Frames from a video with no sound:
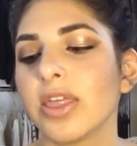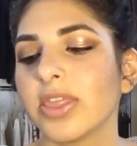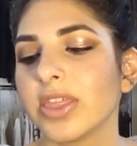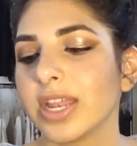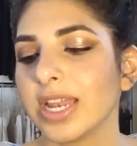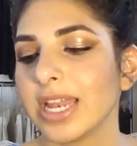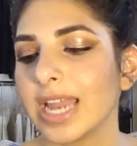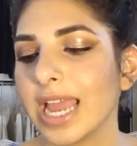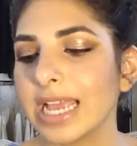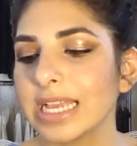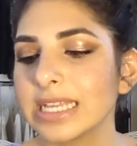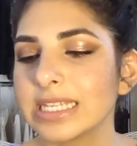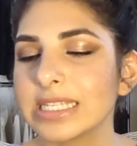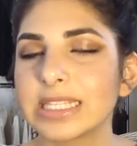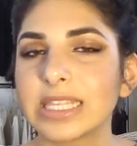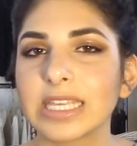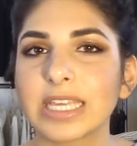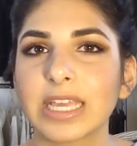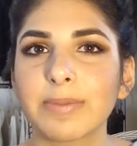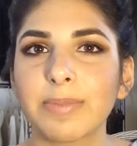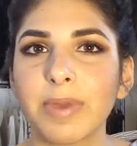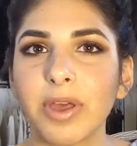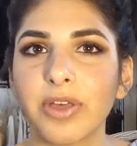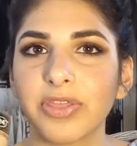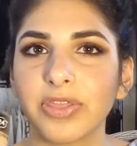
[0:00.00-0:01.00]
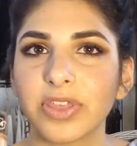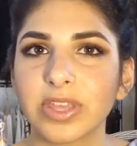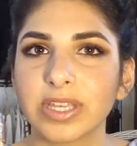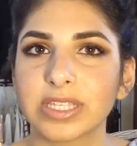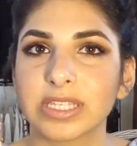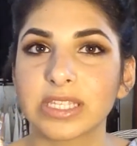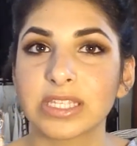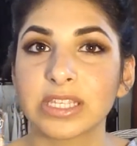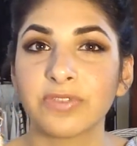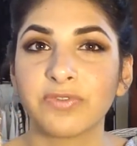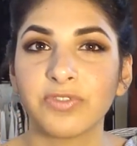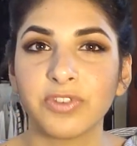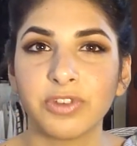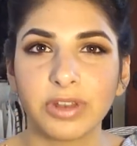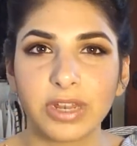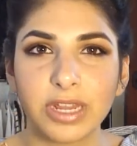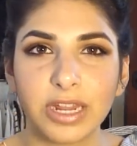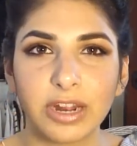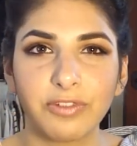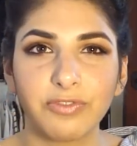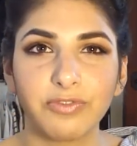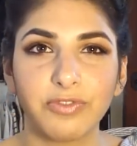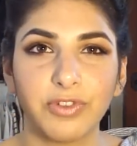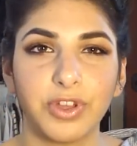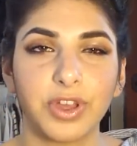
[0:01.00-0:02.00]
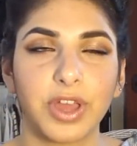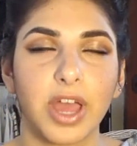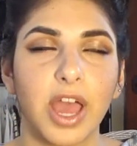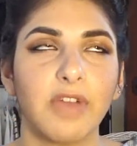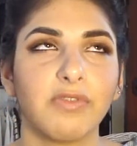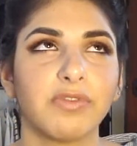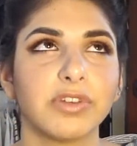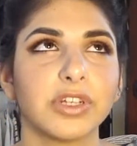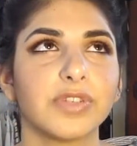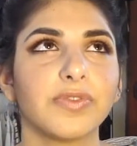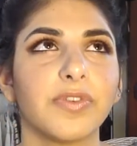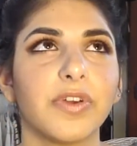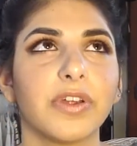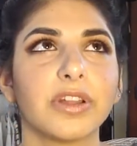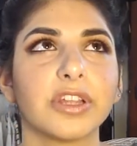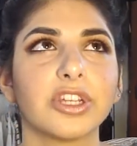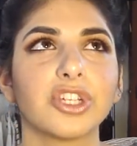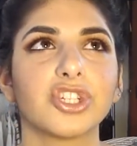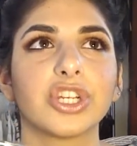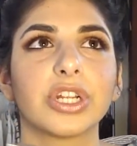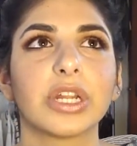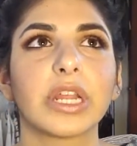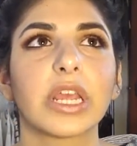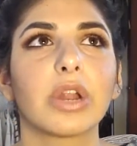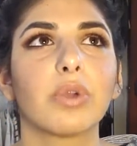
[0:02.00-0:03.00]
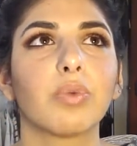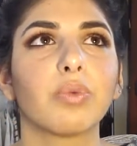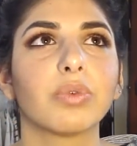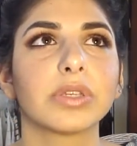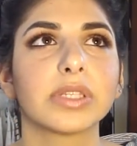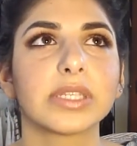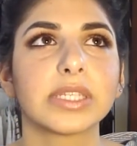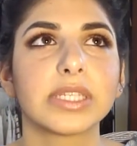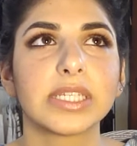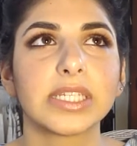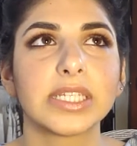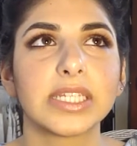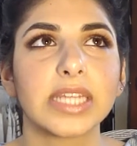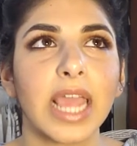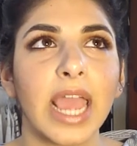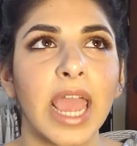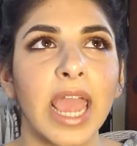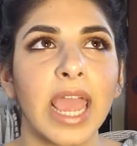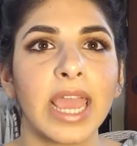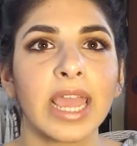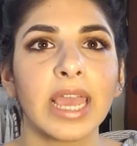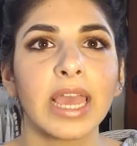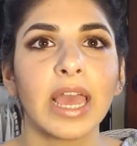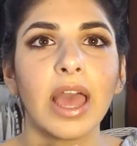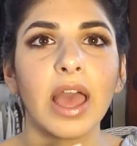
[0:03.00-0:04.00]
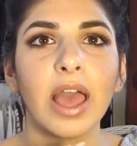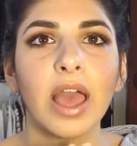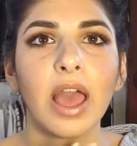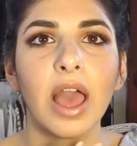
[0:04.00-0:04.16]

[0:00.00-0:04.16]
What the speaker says: The nice thing about this is if you need a full coverage foundation, it will stay